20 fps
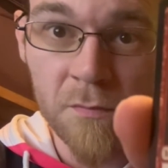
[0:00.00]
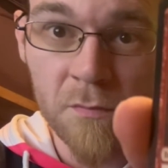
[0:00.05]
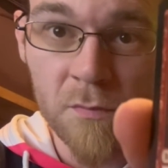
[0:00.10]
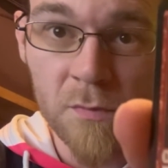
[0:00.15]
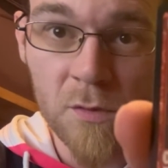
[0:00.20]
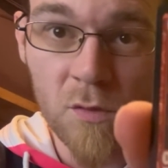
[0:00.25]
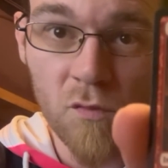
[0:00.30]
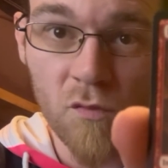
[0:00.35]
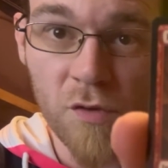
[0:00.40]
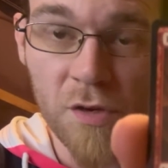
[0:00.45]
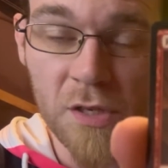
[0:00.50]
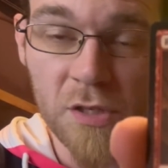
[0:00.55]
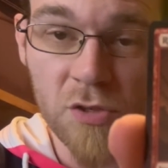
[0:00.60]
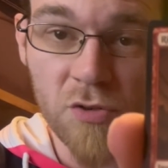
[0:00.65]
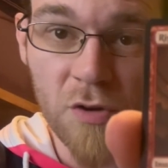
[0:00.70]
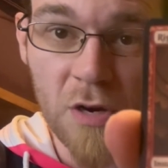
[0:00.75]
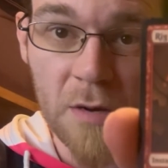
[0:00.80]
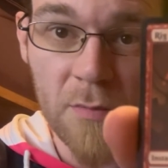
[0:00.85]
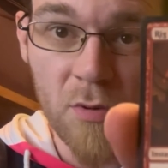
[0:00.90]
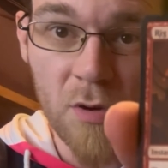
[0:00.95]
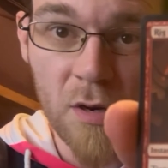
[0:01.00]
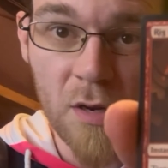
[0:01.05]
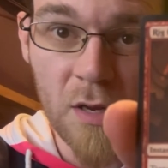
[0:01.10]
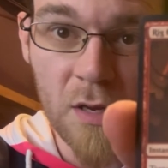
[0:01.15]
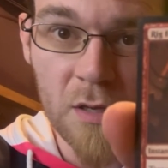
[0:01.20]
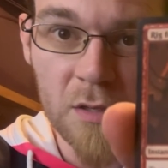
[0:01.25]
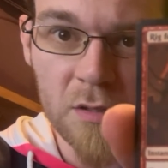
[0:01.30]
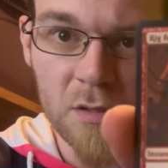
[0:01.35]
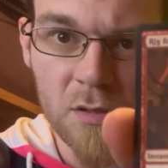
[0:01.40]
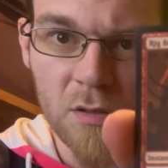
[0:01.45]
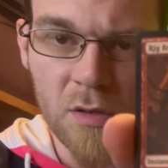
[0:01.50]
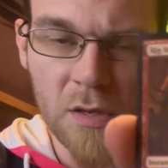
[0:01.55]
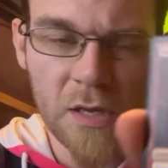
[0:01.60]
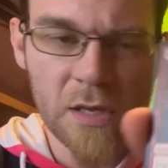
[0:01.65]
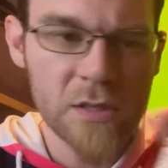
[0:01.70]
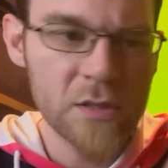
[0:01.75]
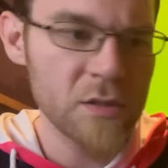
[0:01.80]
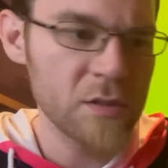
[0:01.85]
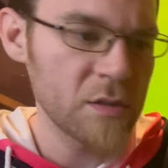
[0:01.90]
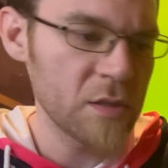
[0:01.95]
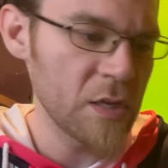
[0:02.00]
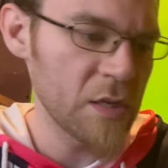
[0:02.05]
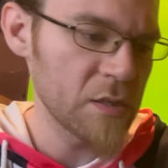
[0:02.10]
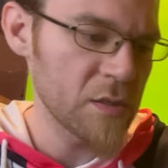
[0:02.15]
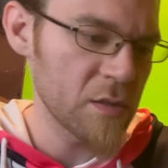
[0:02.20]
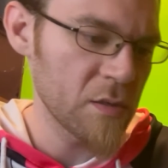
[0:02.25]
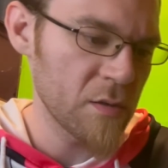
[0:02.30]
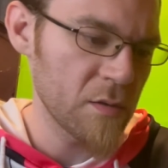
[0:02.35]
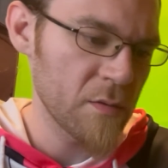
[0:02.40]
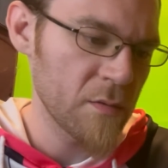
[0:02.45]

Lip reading: It's a reach grabber, I guess. That's decent.